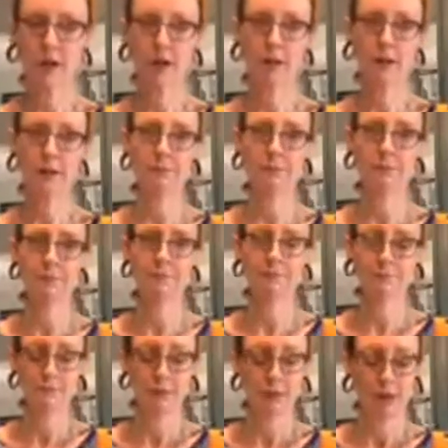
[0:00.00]

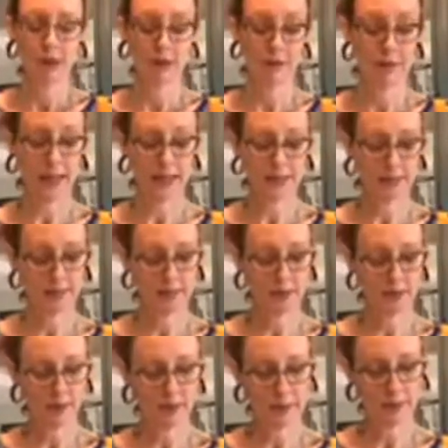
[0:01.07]
And that's
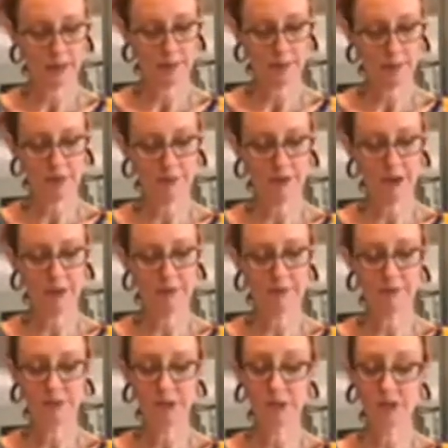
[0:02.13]

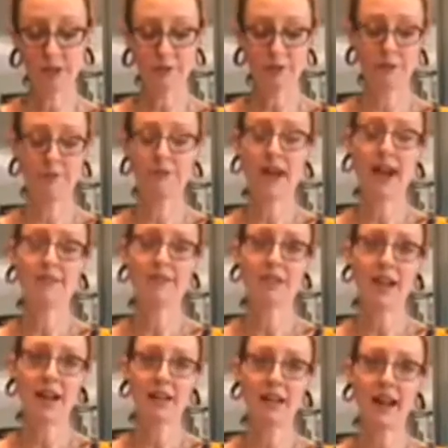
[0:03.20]
usually from 5 to
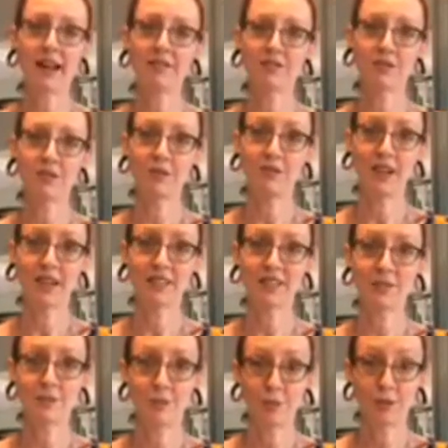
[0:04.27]
9.5 servings
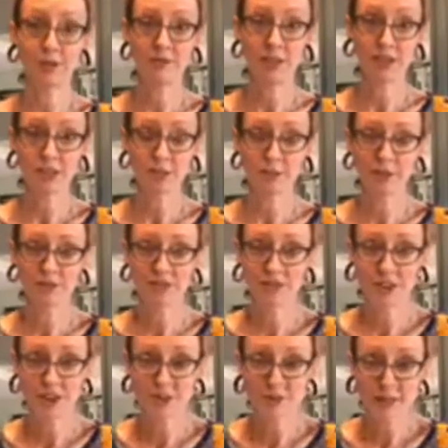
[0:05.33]
of fruits and vegetables. Did
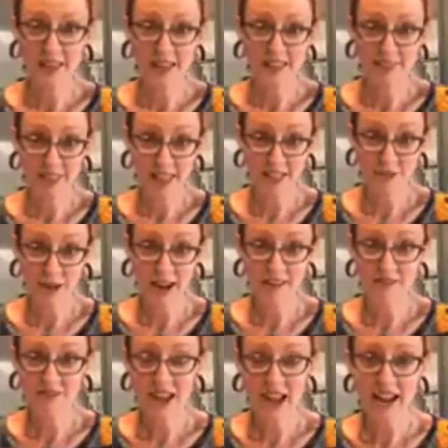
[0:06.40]
you hear me? That's right,
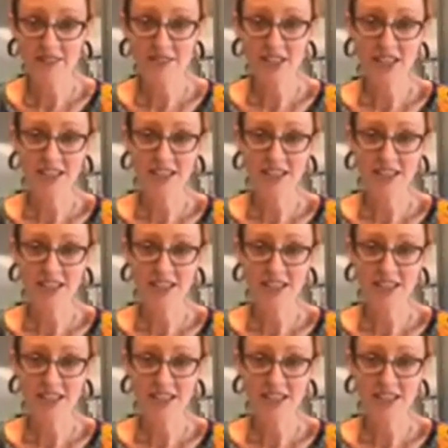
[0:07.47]
5 to